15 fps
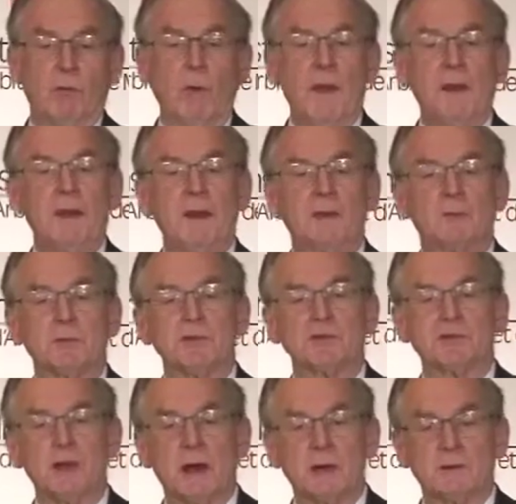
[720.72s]
When it was
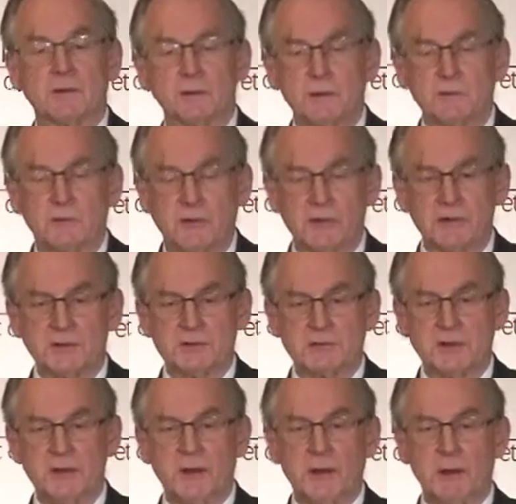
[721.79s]
sought to enforce
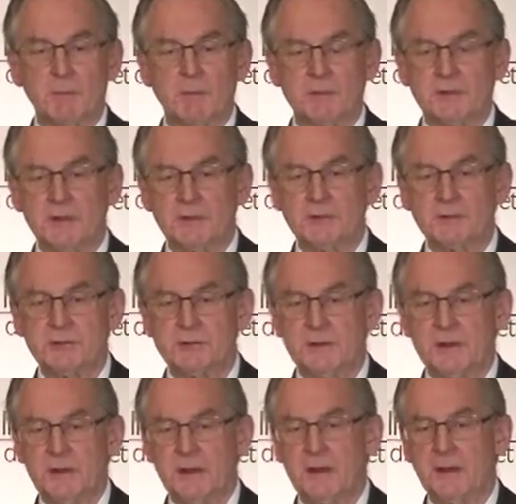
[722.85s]
the
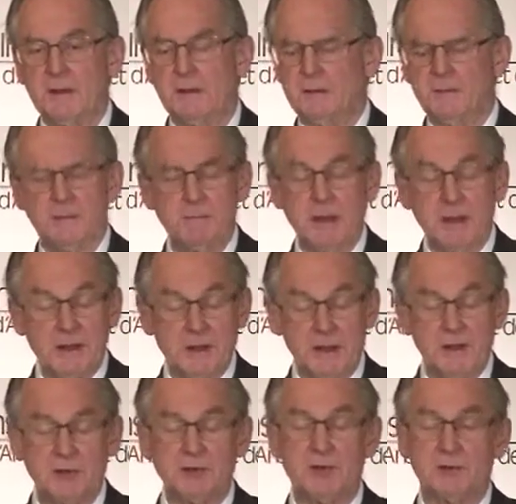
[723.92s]
arbitration or the
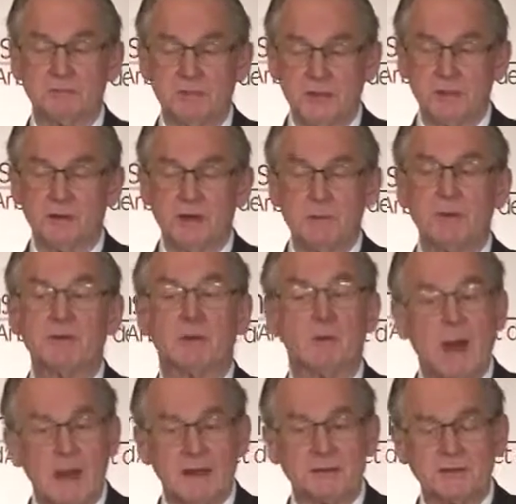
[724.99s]
mediation, the agreement
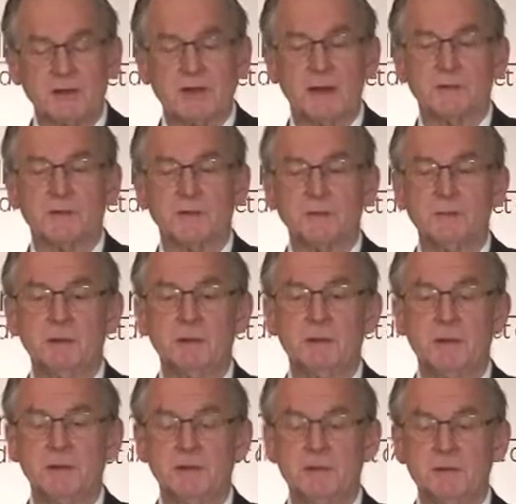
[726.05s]
arising out of the
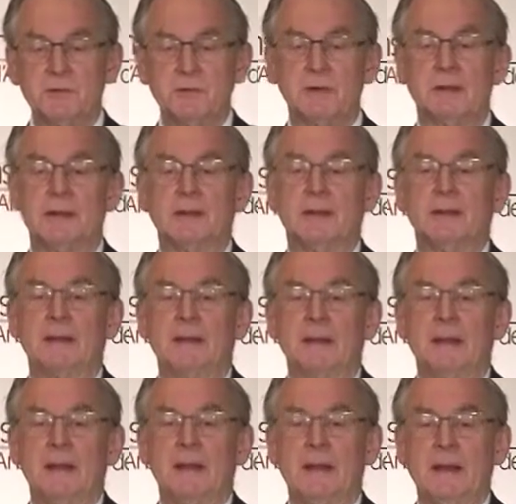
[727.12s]
mediation,
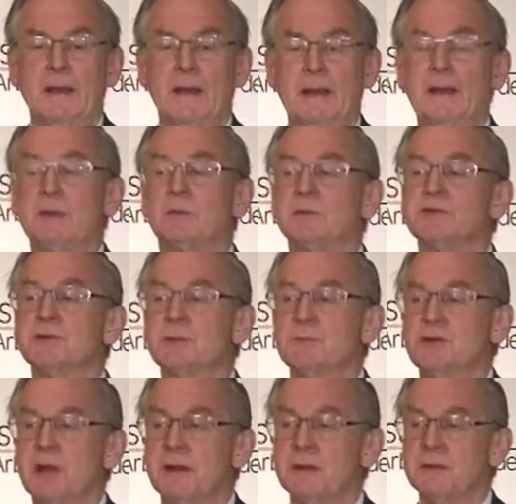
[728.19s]
it was
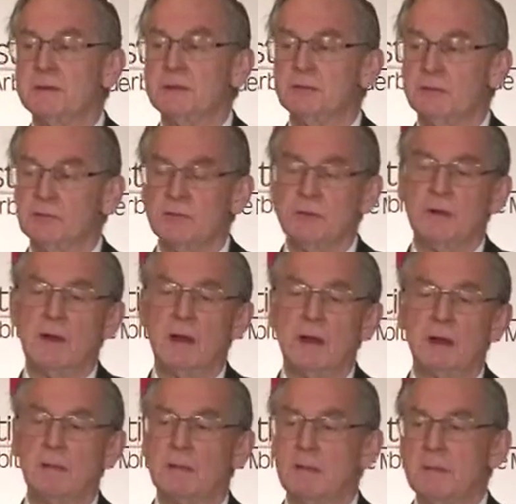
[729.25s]
objected
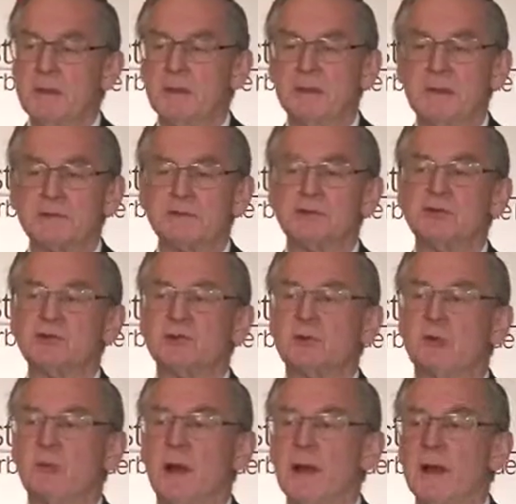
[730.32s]
to because this
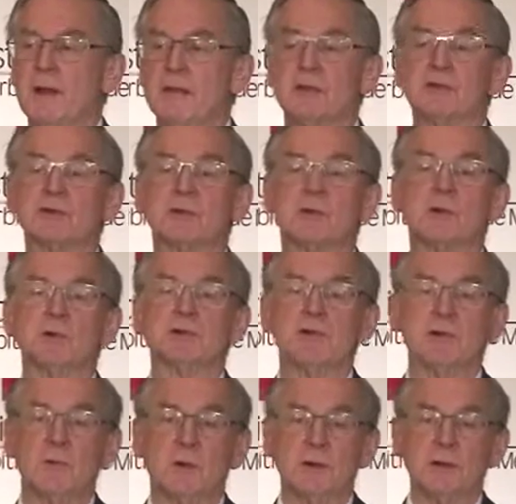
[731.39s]
required
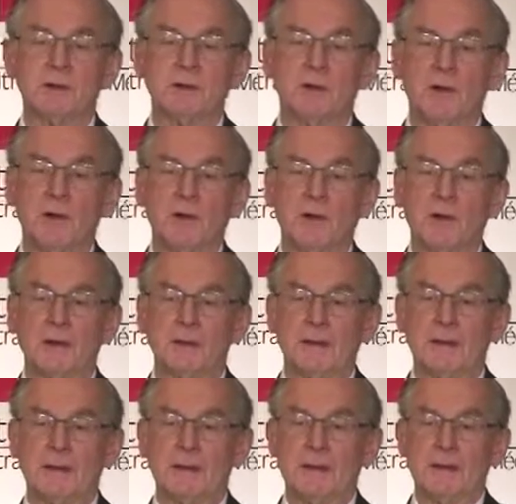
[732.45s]
disclosing what had gone on
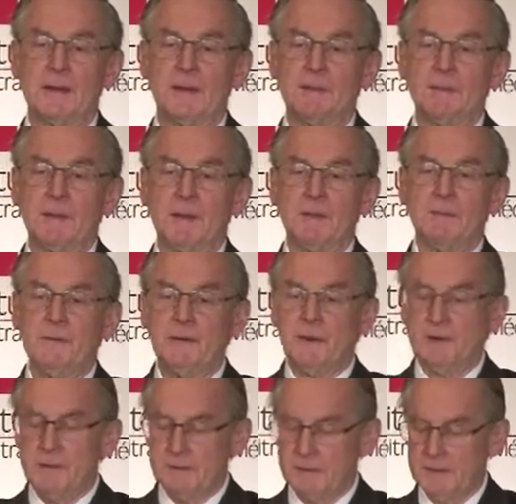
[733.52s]
in
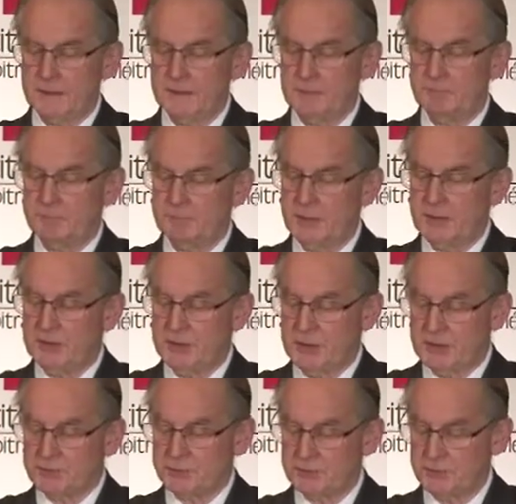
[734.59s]
the
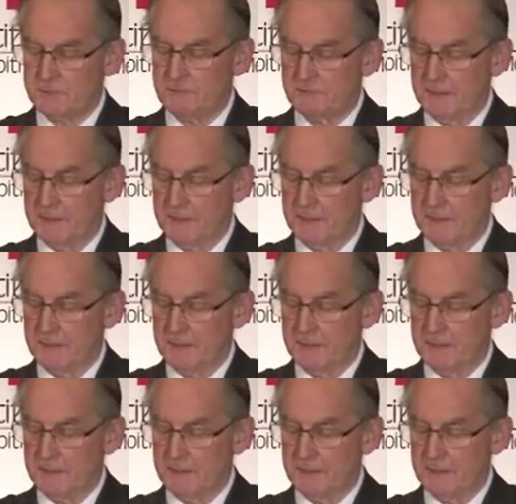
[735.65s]
mediation.